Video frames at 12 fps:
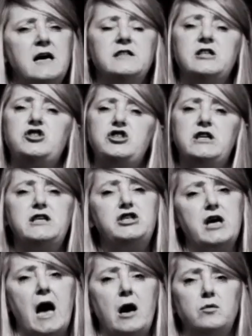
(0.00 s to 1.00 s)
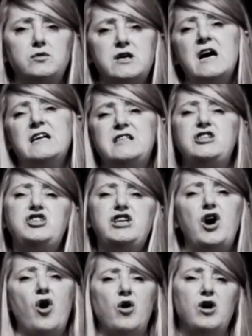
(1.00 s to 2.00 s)
Did she shout? Did she
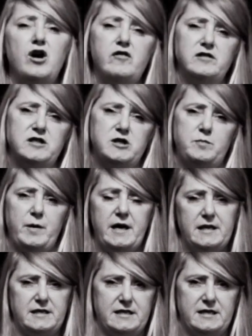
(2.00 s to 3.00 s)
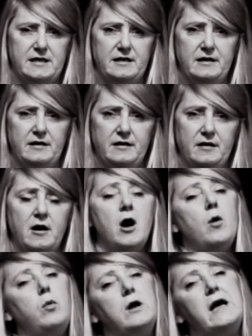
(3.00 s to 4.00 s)
holler and spit?
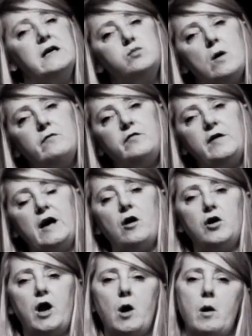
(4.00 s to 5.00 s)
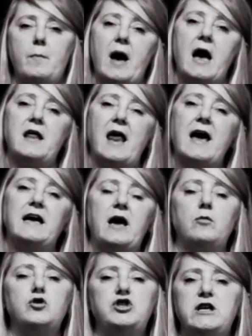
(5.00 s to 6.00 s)
Well, there's one thing I know about that
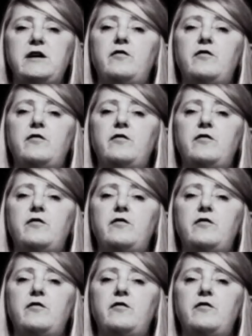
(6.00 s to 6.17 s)
girl. She